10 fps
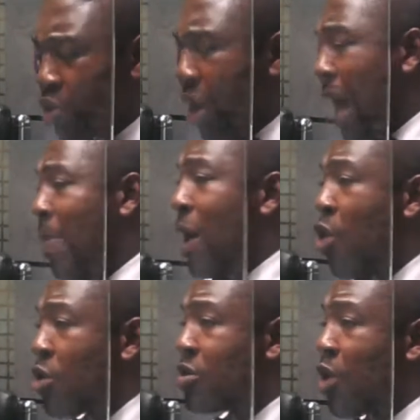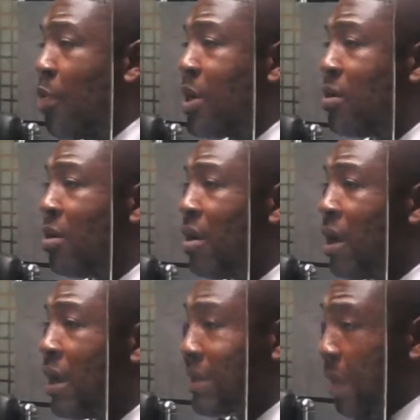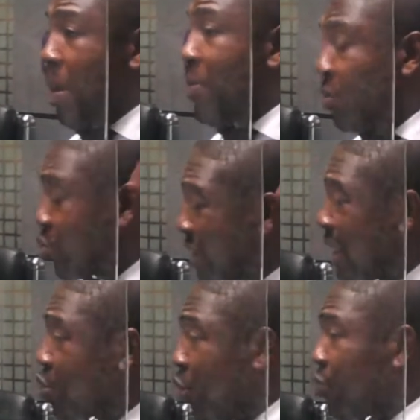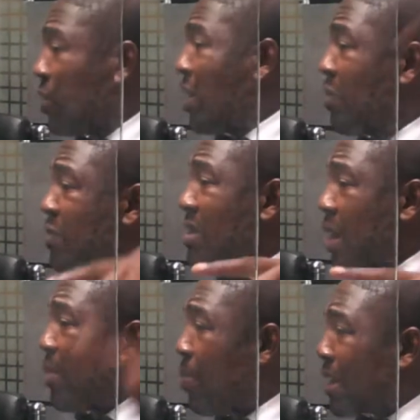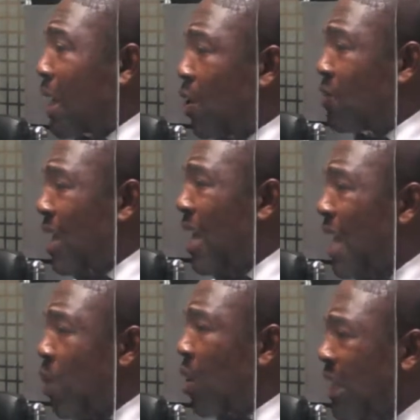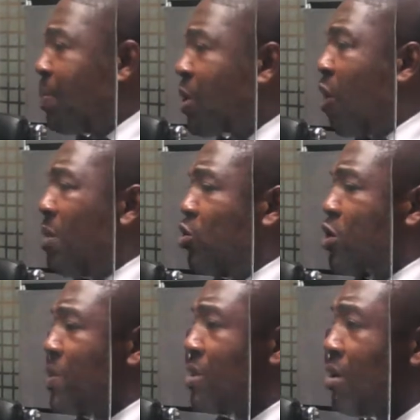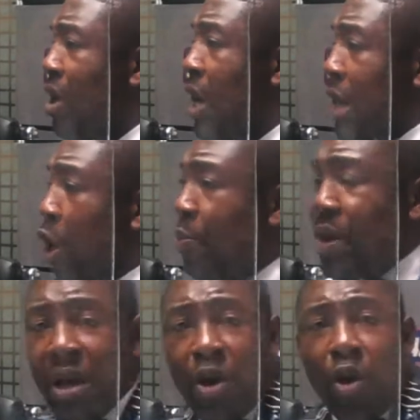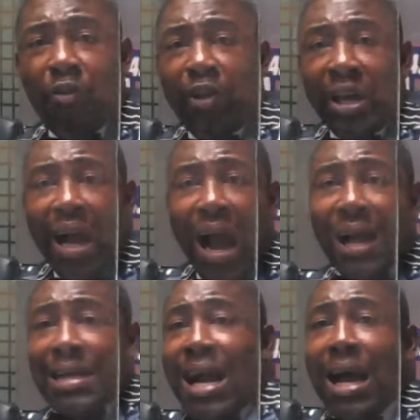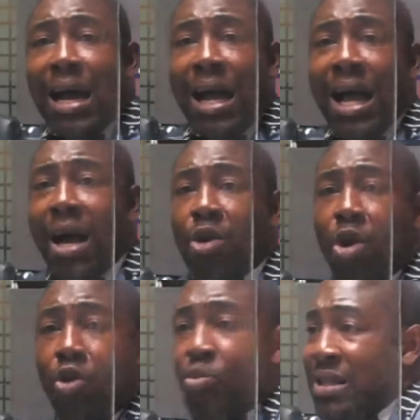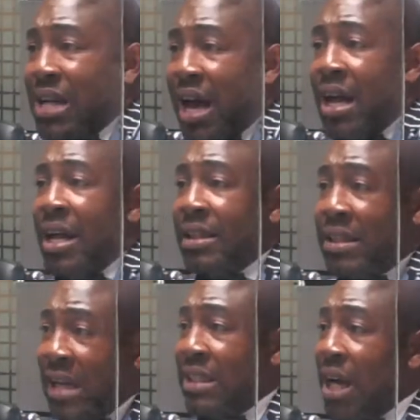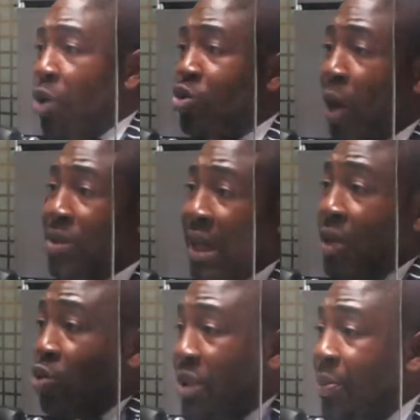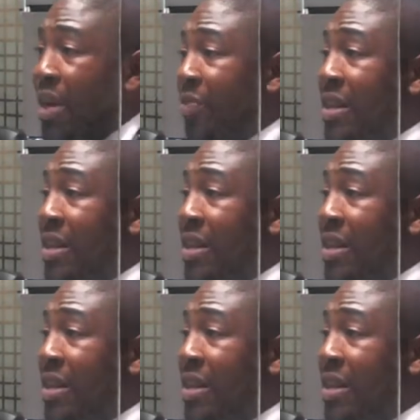oka ba roads Obi tell mami 2015 na me medical officer e wo keep government hospital na Obi ufri Accra e ko Kumasi Judge now draw turning to Chebi the